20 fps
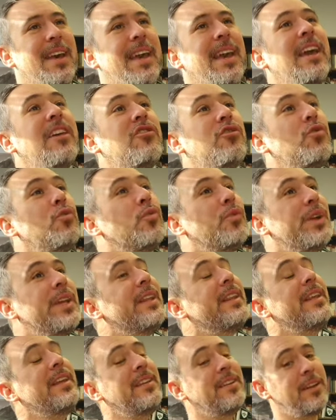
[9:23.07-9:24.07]
it's
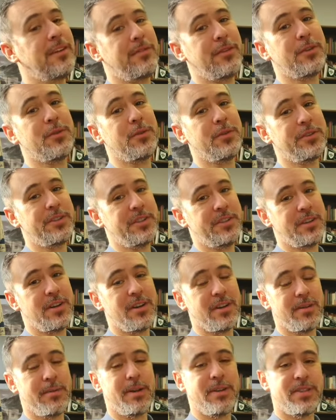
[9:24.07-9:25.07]
really difficult to
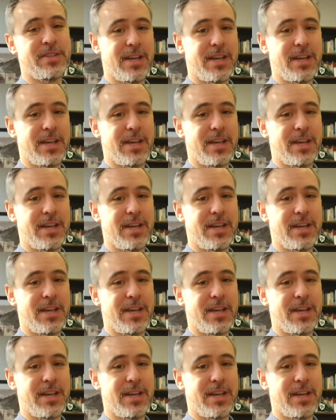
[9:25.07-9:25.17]
talk about